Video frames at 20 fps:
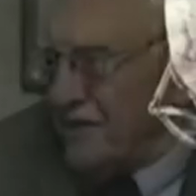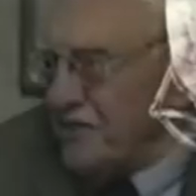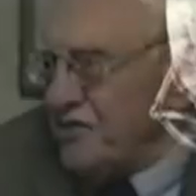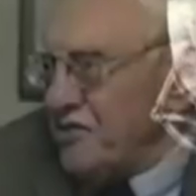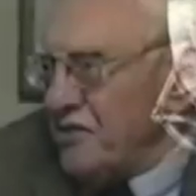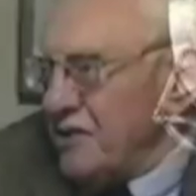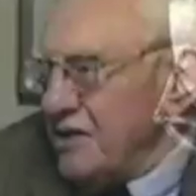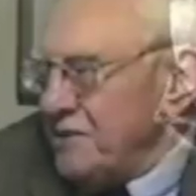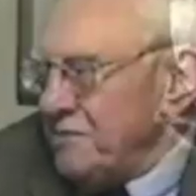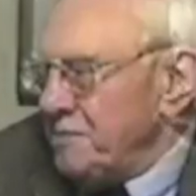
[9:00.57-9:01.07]

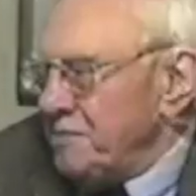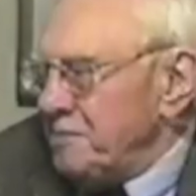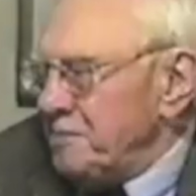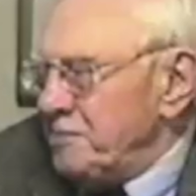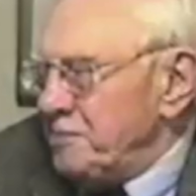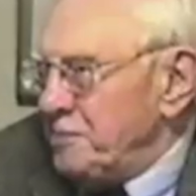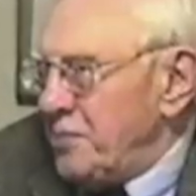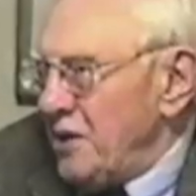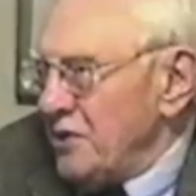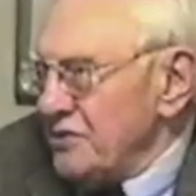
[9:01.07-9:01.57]
treat
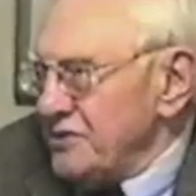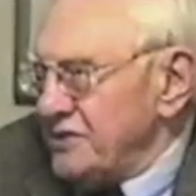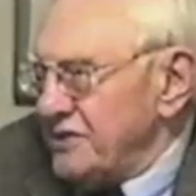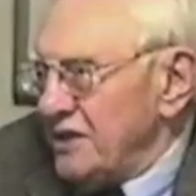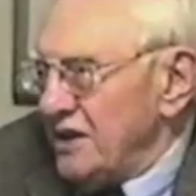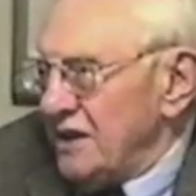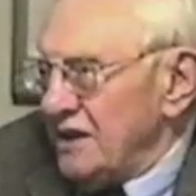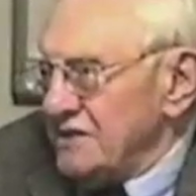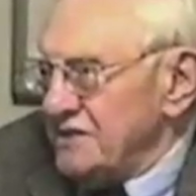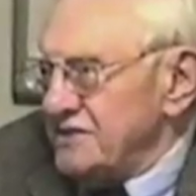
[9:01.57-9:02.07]

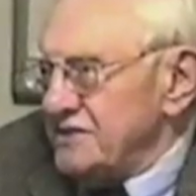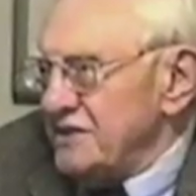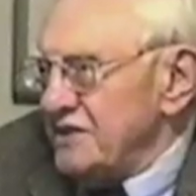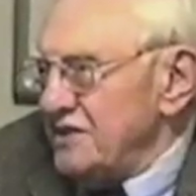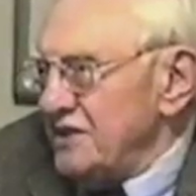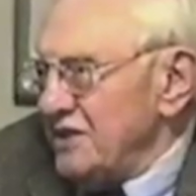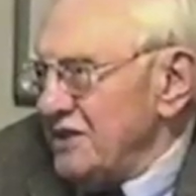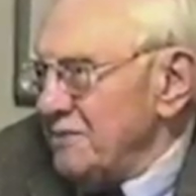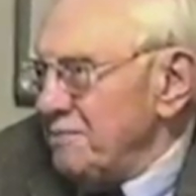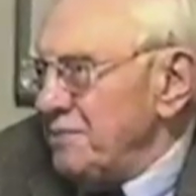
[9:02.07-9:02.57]
postdocs as
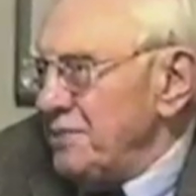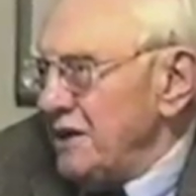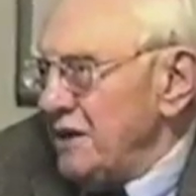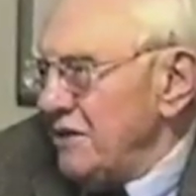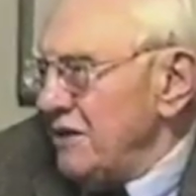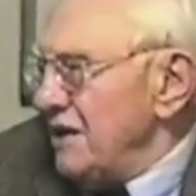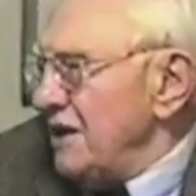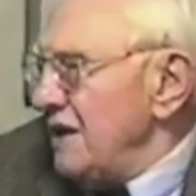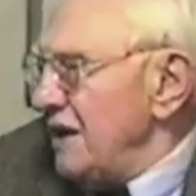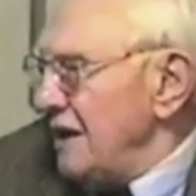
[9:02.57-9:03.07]
another pair
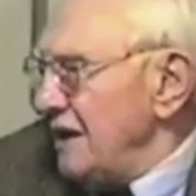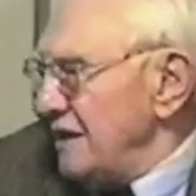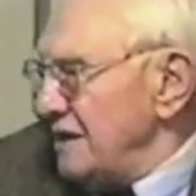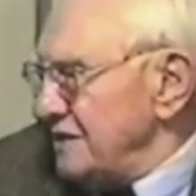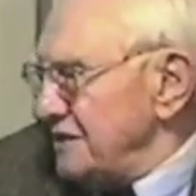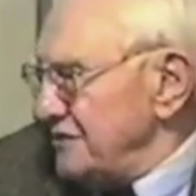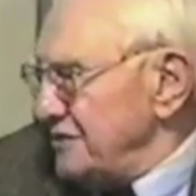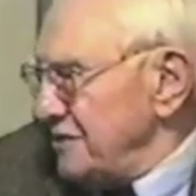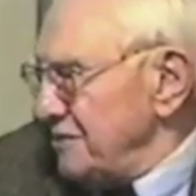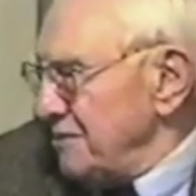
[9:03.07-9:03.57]
of
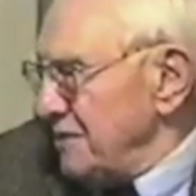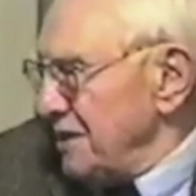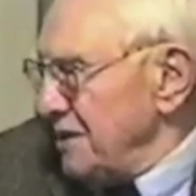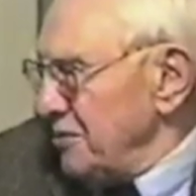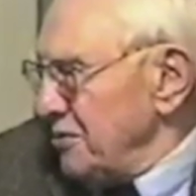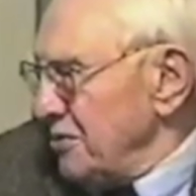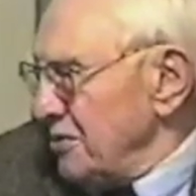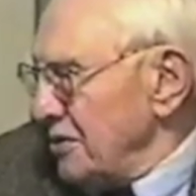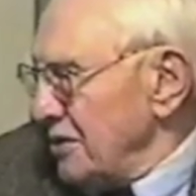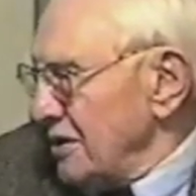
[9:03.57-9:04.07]
hands for my
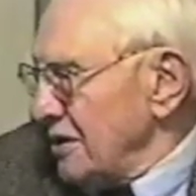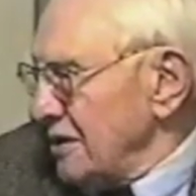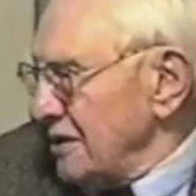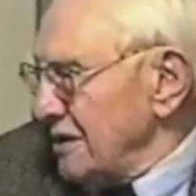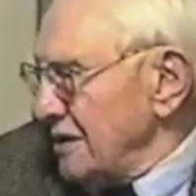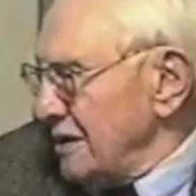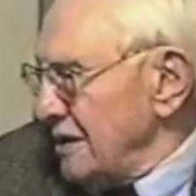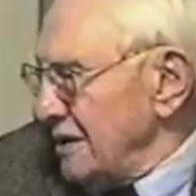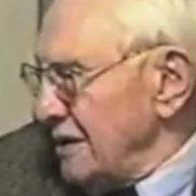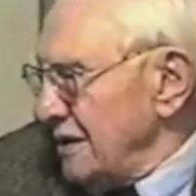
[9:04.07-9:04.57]
work.
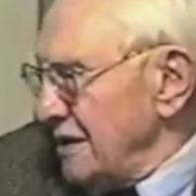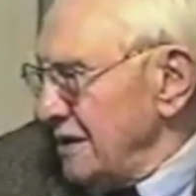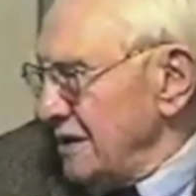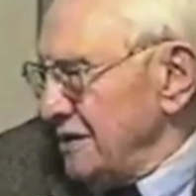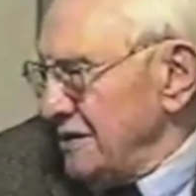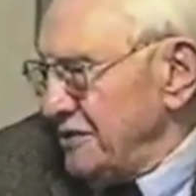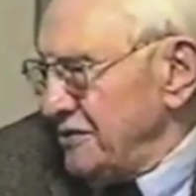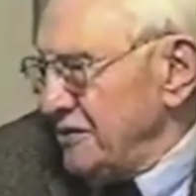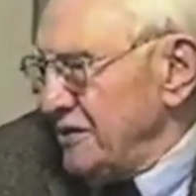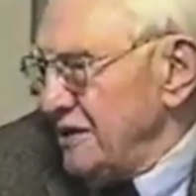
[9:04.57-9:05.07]
I
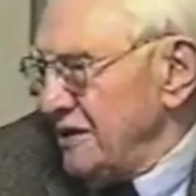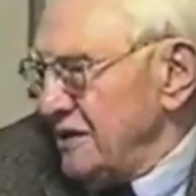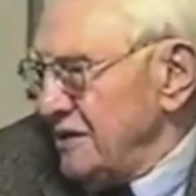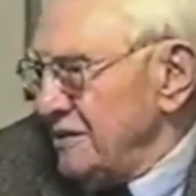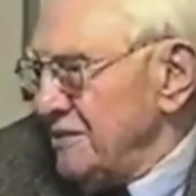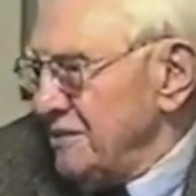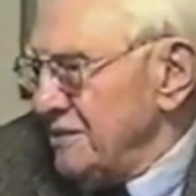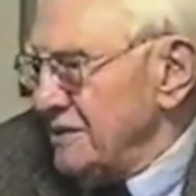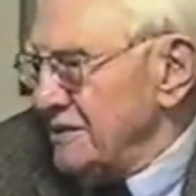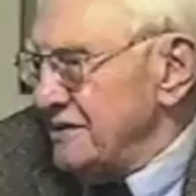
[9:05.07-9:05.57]
treated
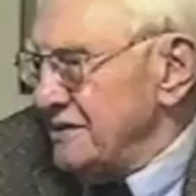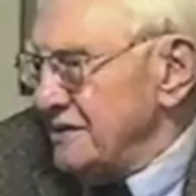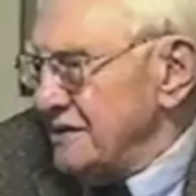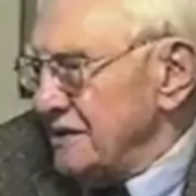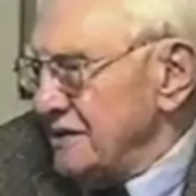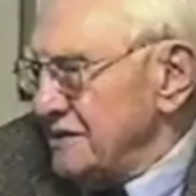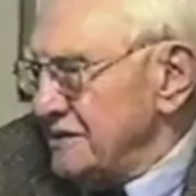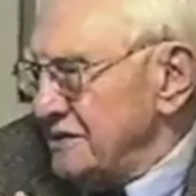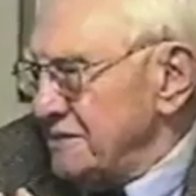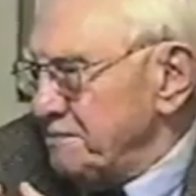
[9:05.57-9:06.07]
them
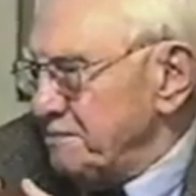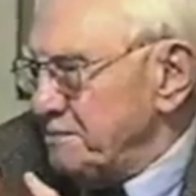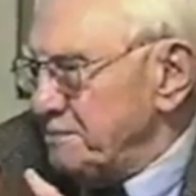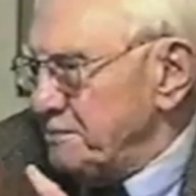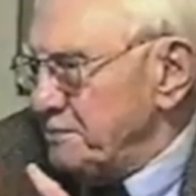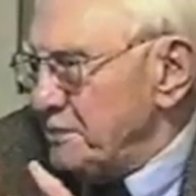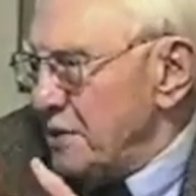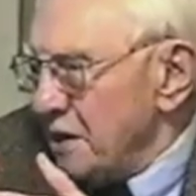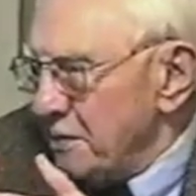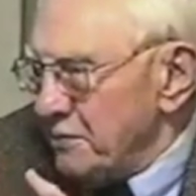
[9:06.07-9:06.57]
as
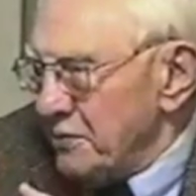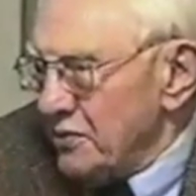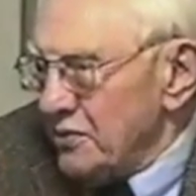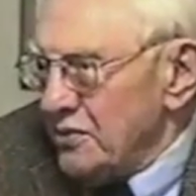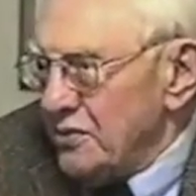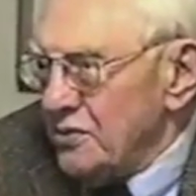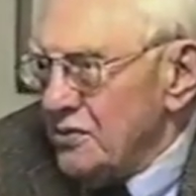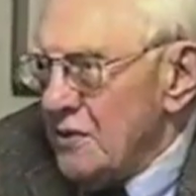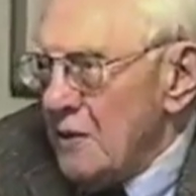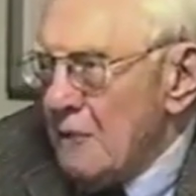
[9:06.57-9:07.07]

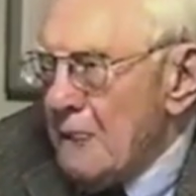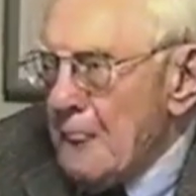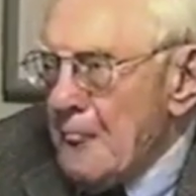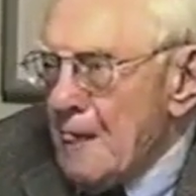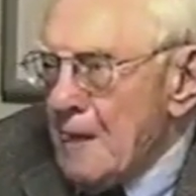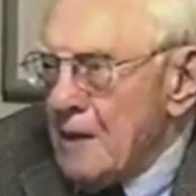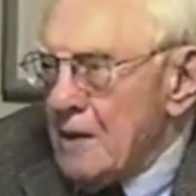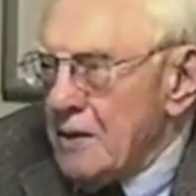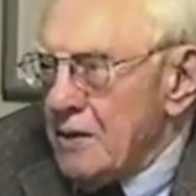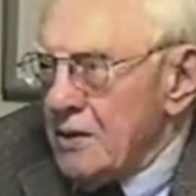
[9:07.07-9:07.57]
people
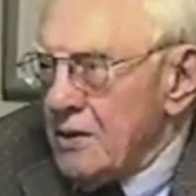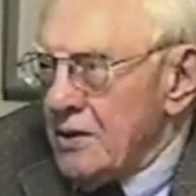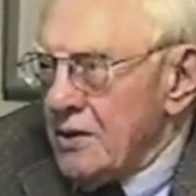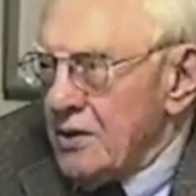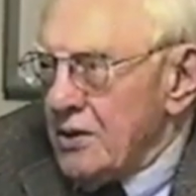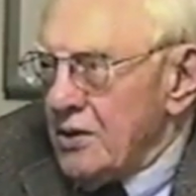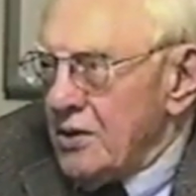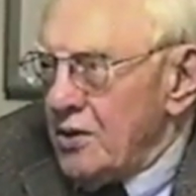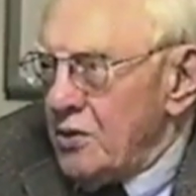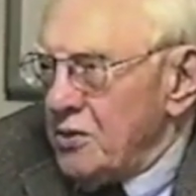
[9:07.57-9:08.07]

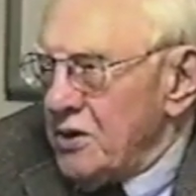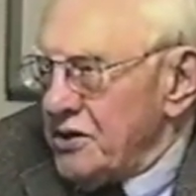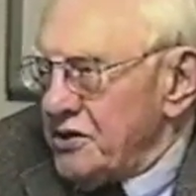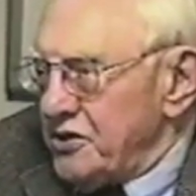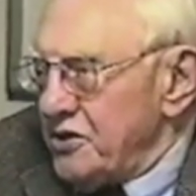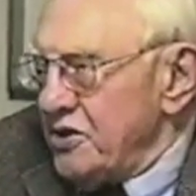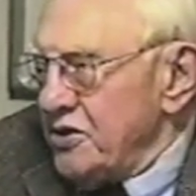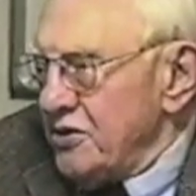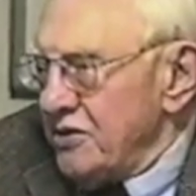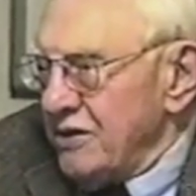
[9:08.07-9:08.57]
who were
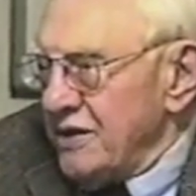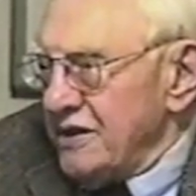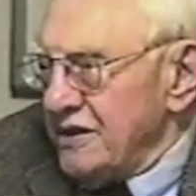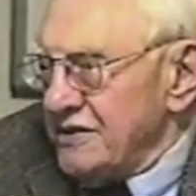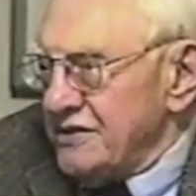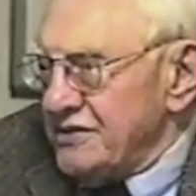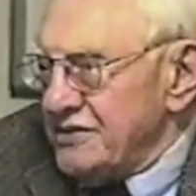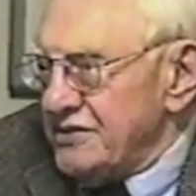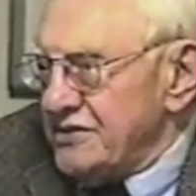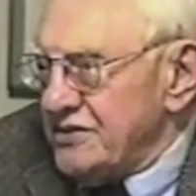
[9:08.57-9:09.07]

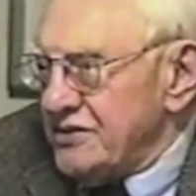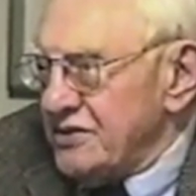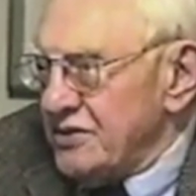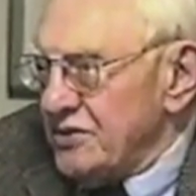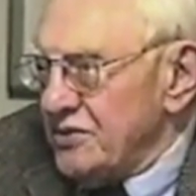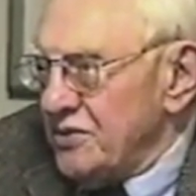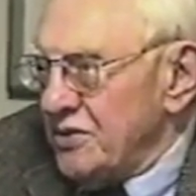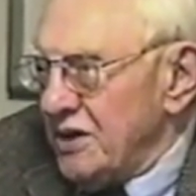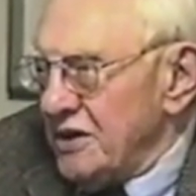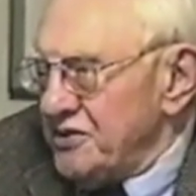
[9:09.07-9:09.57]
curious,
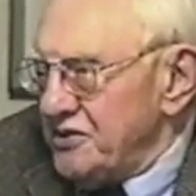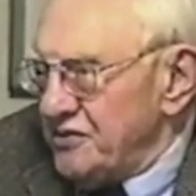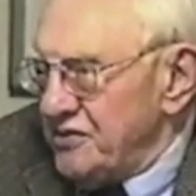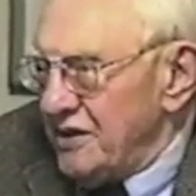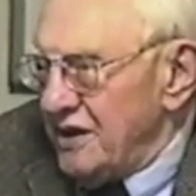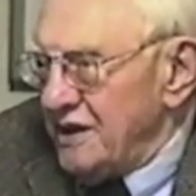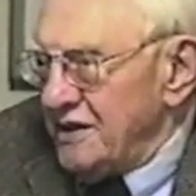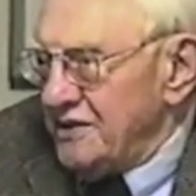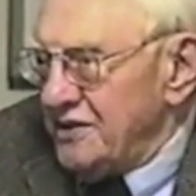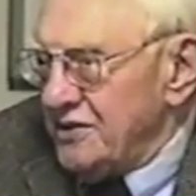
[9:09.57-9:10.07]
who I
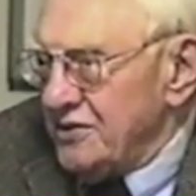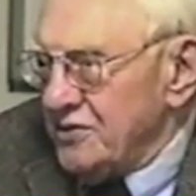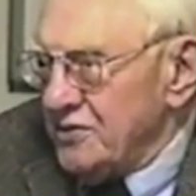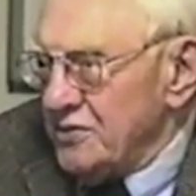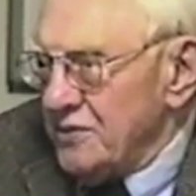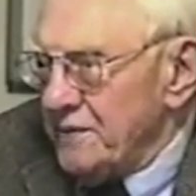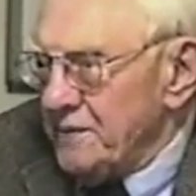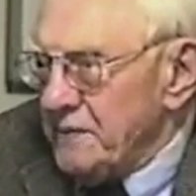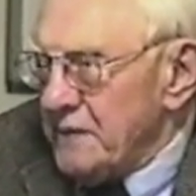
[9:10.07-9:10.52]
tried to